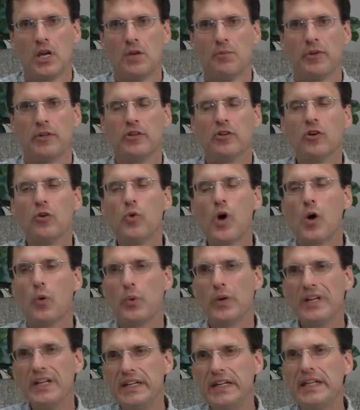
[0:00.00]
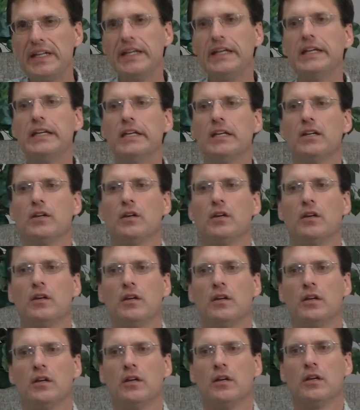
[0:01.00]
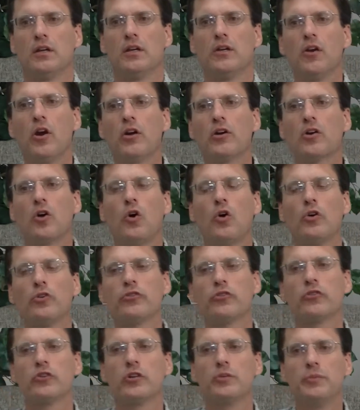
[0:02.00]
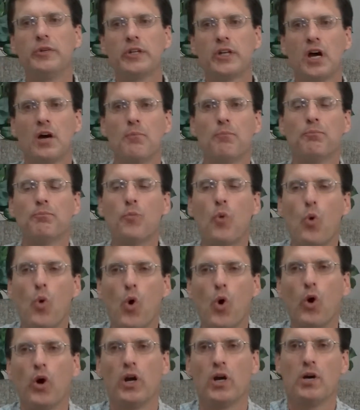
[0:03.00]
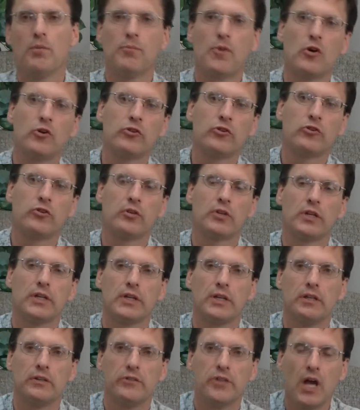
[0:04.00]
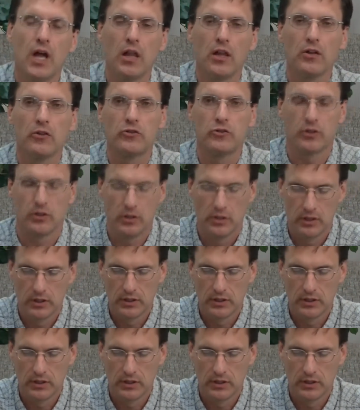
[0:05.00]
But you know what? We need in our culture to become more emotionally intelligent.